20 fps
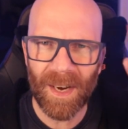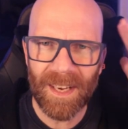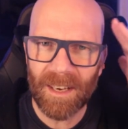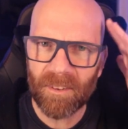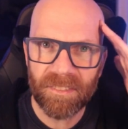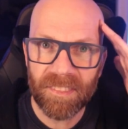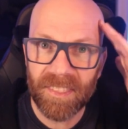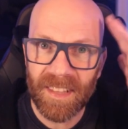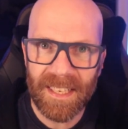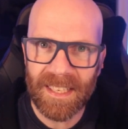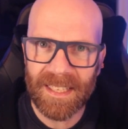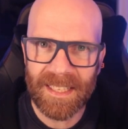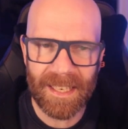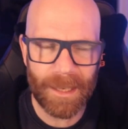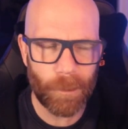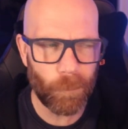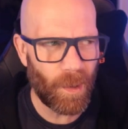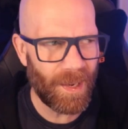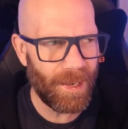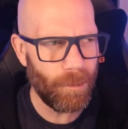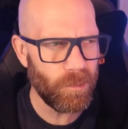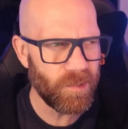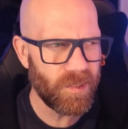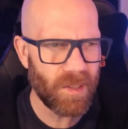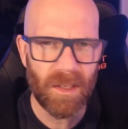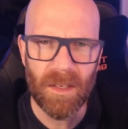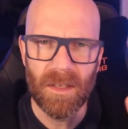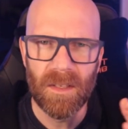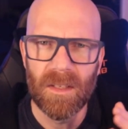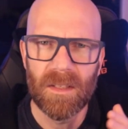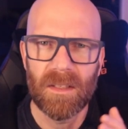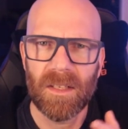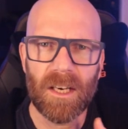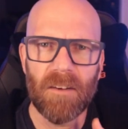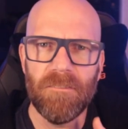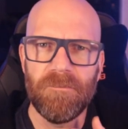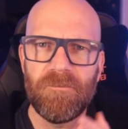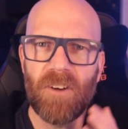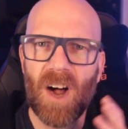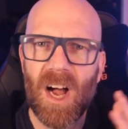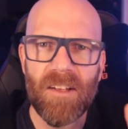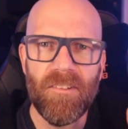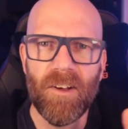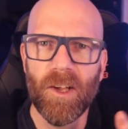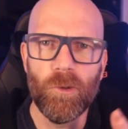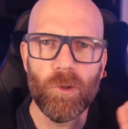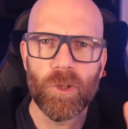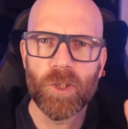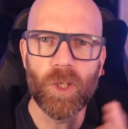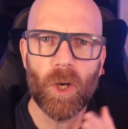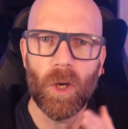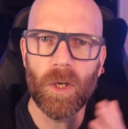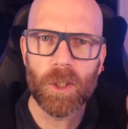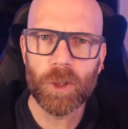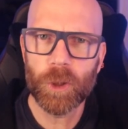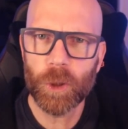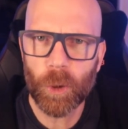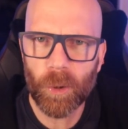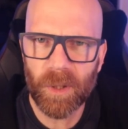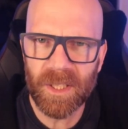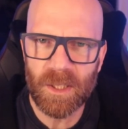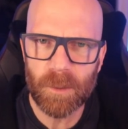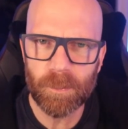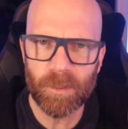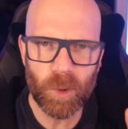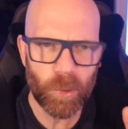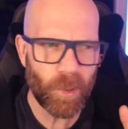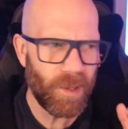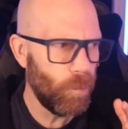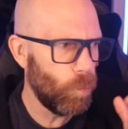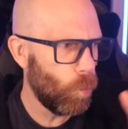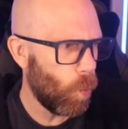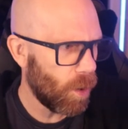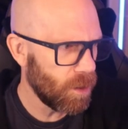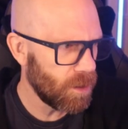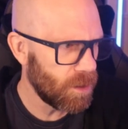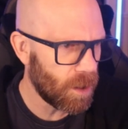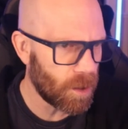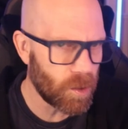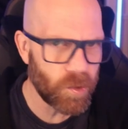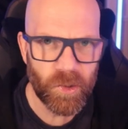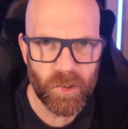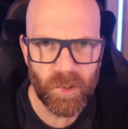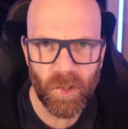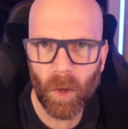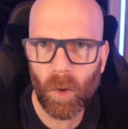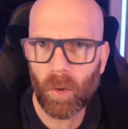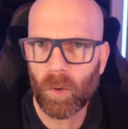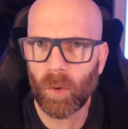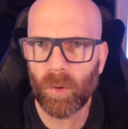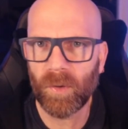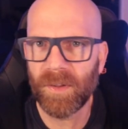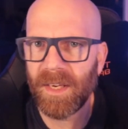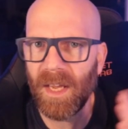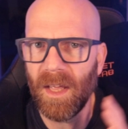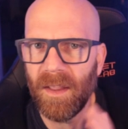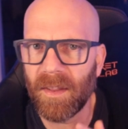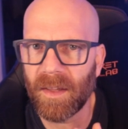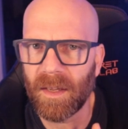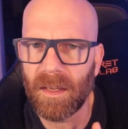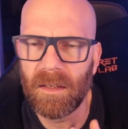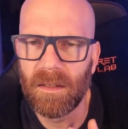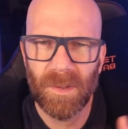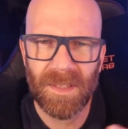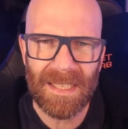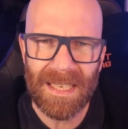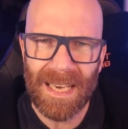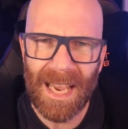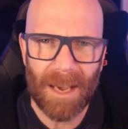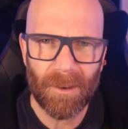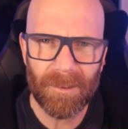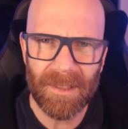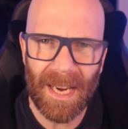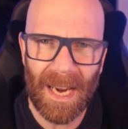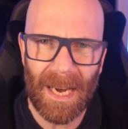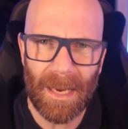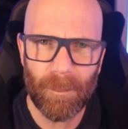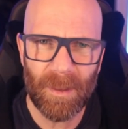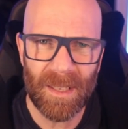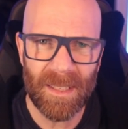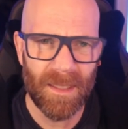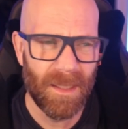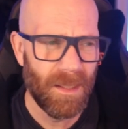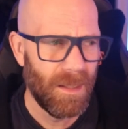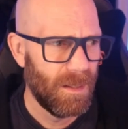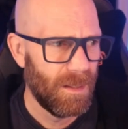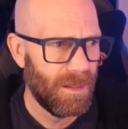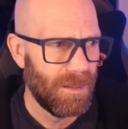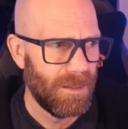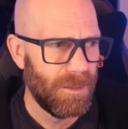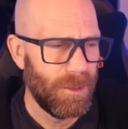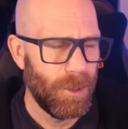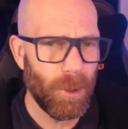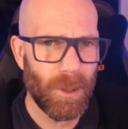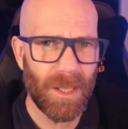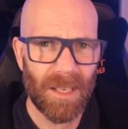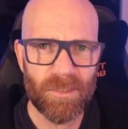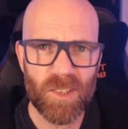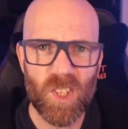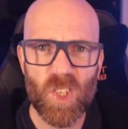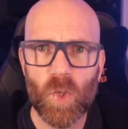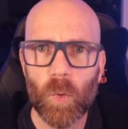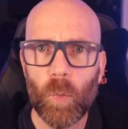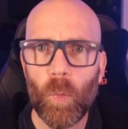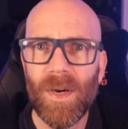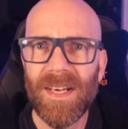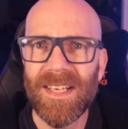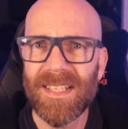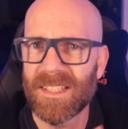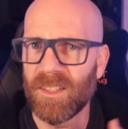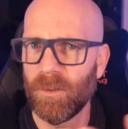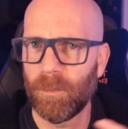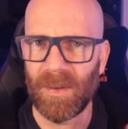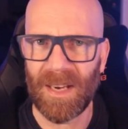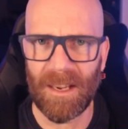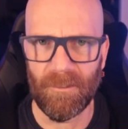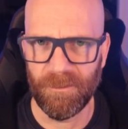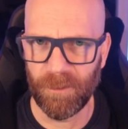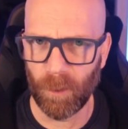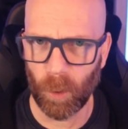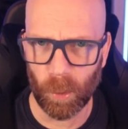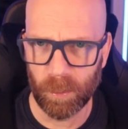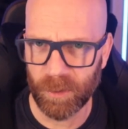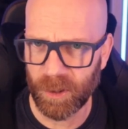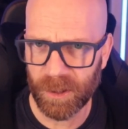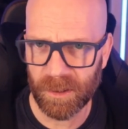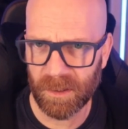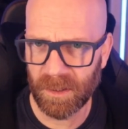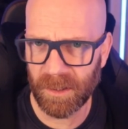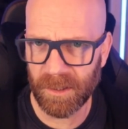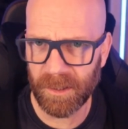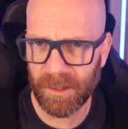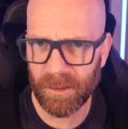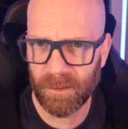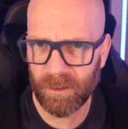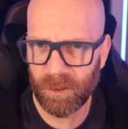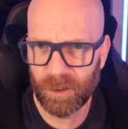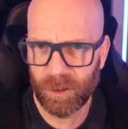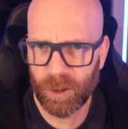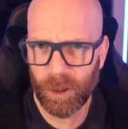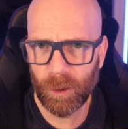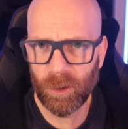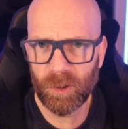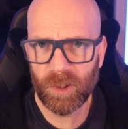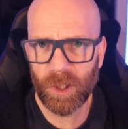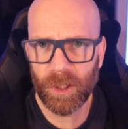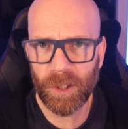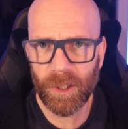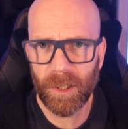way of thinking when it was like a $500 choice between one console or the other. With cloud gaming, you can have a suite of platforms that you choose to